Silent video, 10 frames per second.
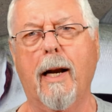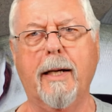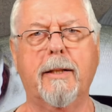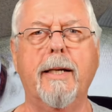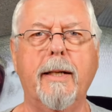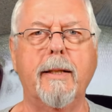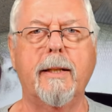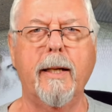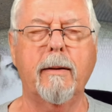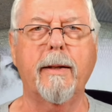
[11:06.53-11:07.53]
like to
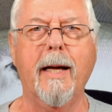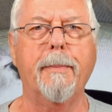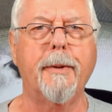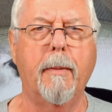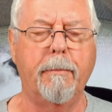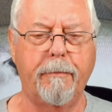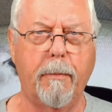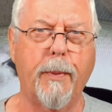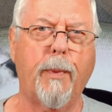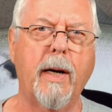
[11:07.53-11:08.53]
tail nip,
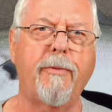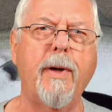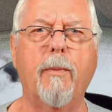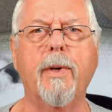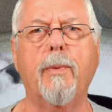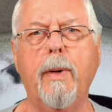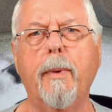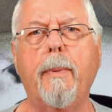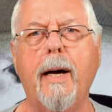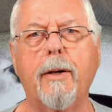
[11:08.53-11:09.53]
but what I found with the
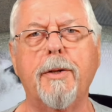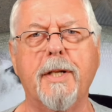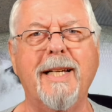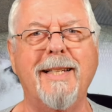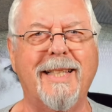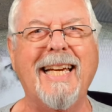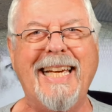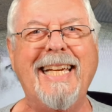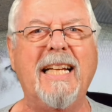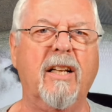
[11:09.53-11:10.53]
Weamer patterns is they
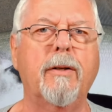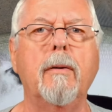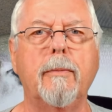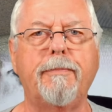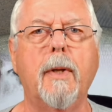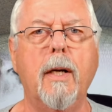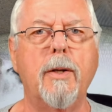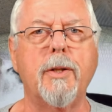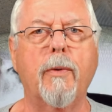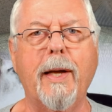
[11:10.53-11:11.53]
eat it.
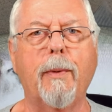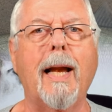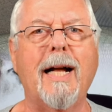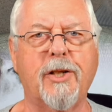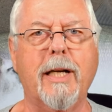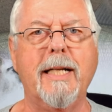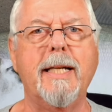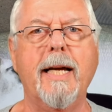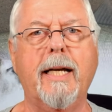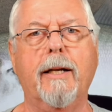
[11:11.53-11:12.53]
So they will actually
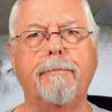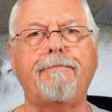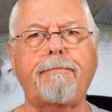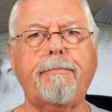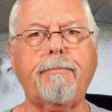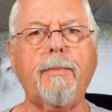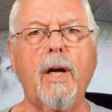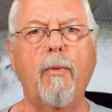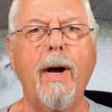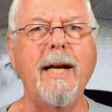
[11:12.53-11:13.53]
take it
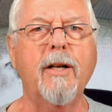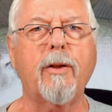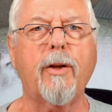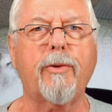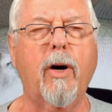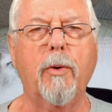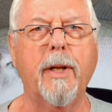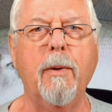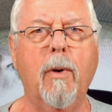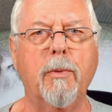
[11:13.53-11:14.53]
right into the throat.
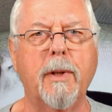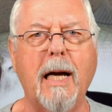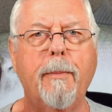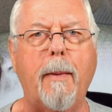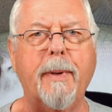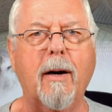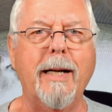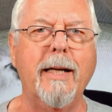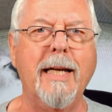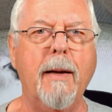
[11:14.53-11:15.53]
They won't come up
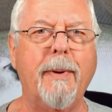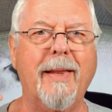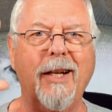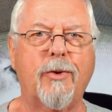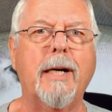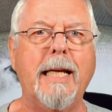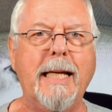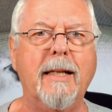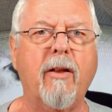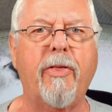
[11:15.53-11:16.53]
behind it and nip it. They try to
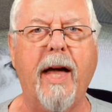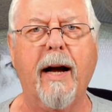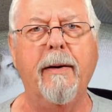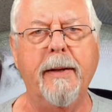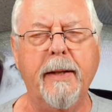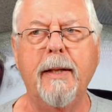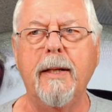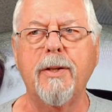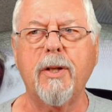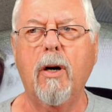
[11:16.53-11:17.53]
eat the thing.
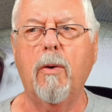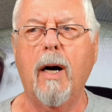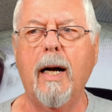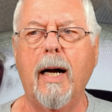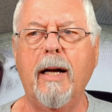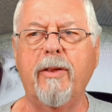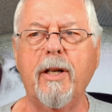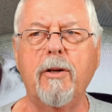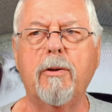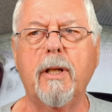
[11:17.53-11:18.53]
So I
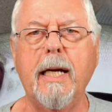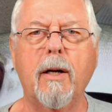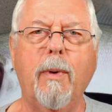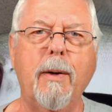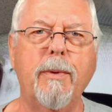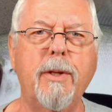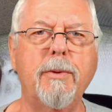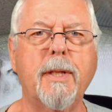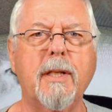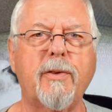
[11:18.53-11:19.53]
think you could get away with
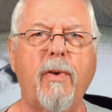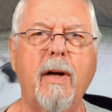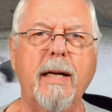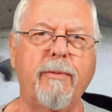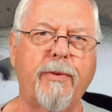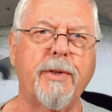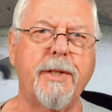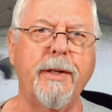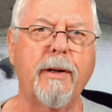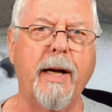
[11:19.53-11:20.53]
using this fly even for
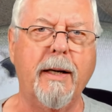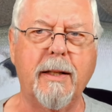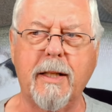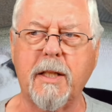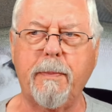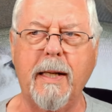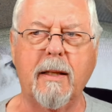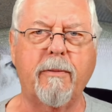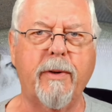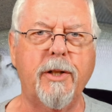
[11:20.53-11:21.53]
steelhead,
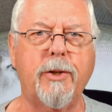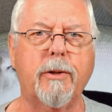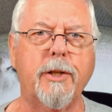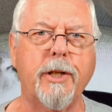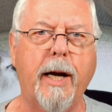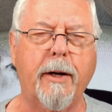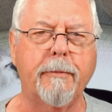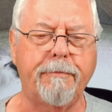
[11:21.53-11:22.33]
despite the very short shank.